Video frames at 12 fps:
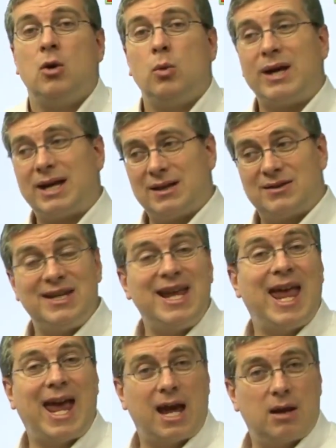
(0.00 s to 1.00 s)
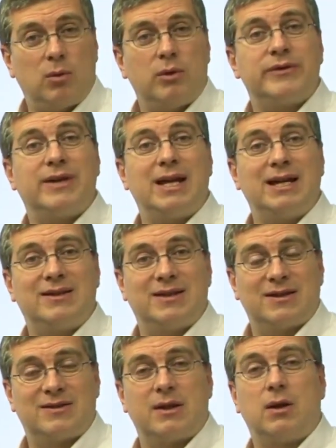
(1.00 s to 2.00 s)
we can see animals that
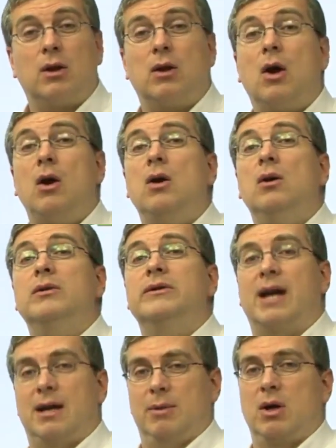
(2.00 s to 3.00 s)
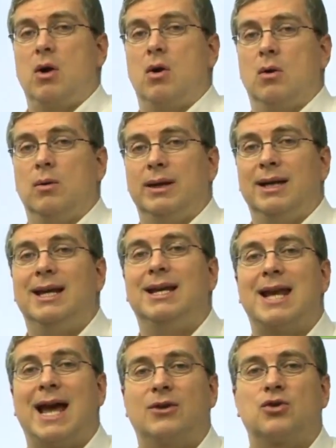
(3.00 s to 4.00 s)
existed a long time ago
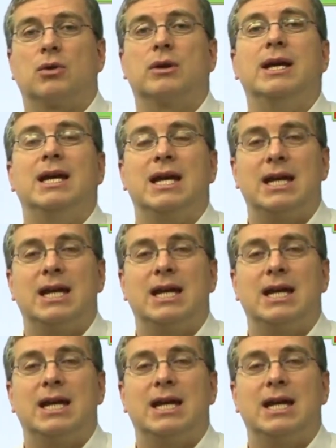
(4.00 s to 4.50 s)
in natural